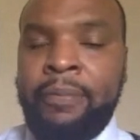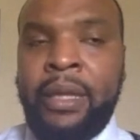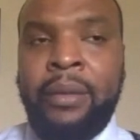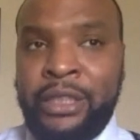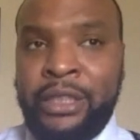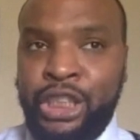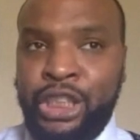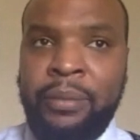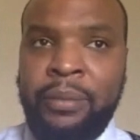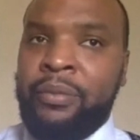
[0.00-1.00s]
But a
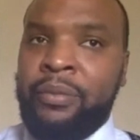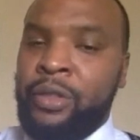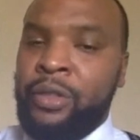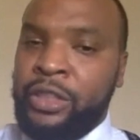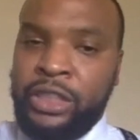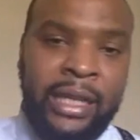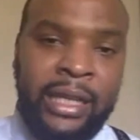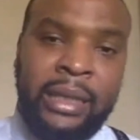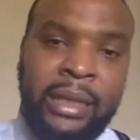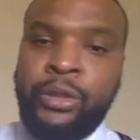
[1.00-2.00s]
ship, you just got to
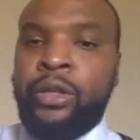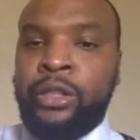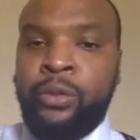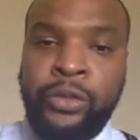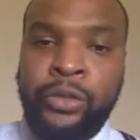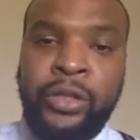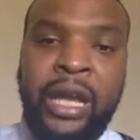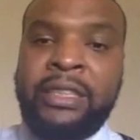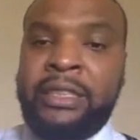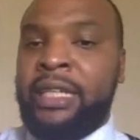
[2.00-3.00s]
keep turning the wheel, and you
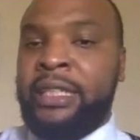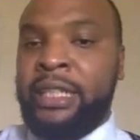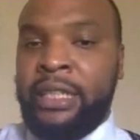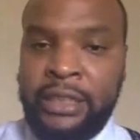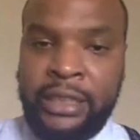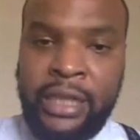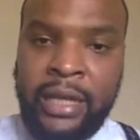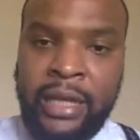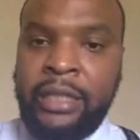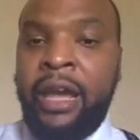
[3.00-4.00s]
have to stay diligent at
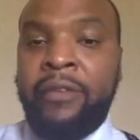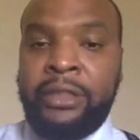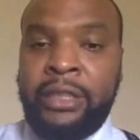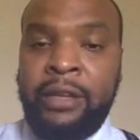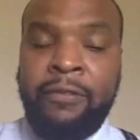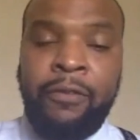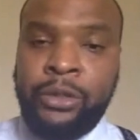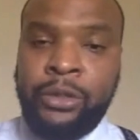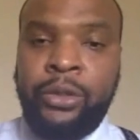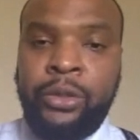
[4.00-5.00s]
it, and you have to stay
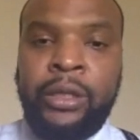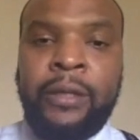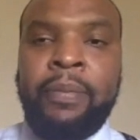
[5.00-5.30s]
focused on it.